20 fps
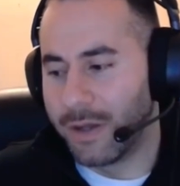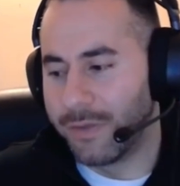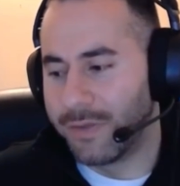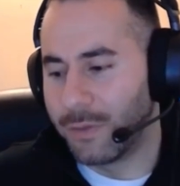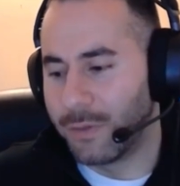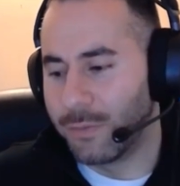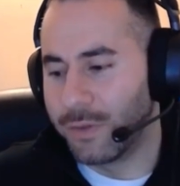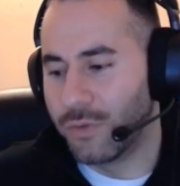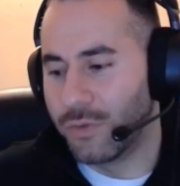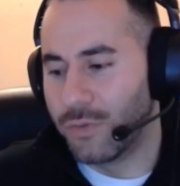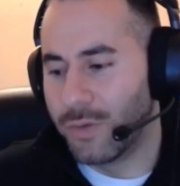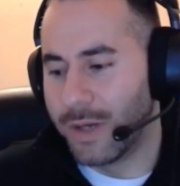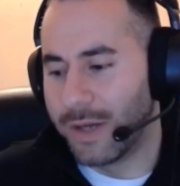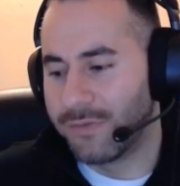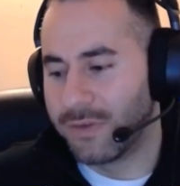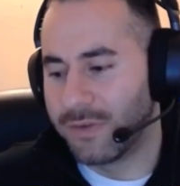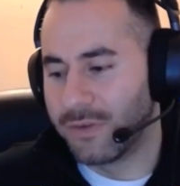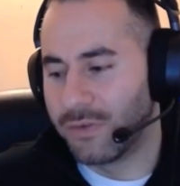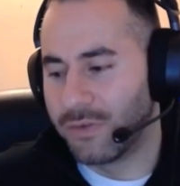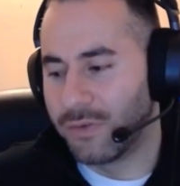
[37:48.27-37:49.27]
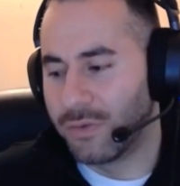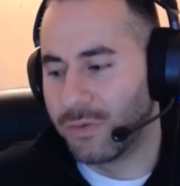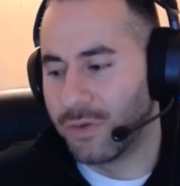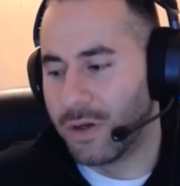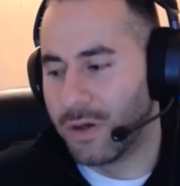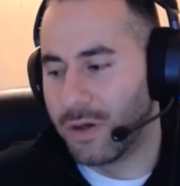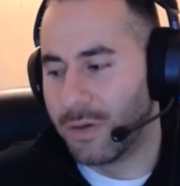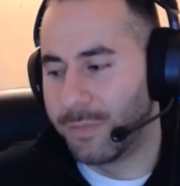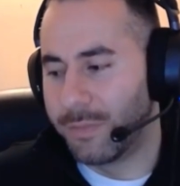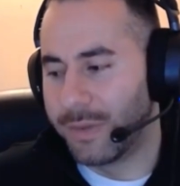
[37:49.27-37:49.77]
I think we all have to do
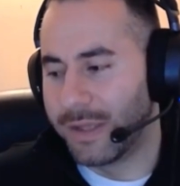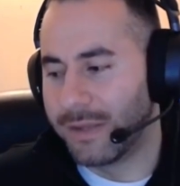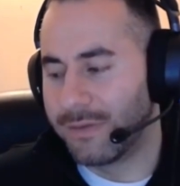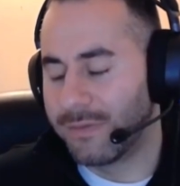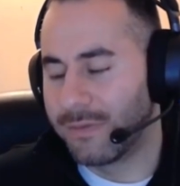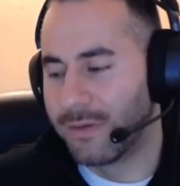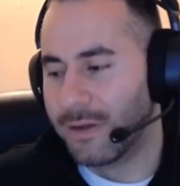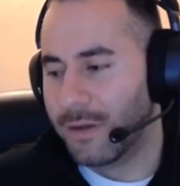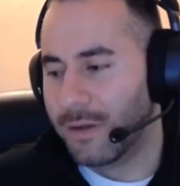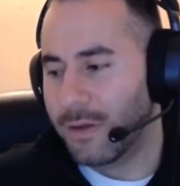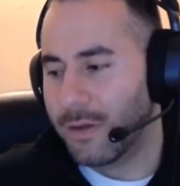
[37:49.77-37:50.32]
our bit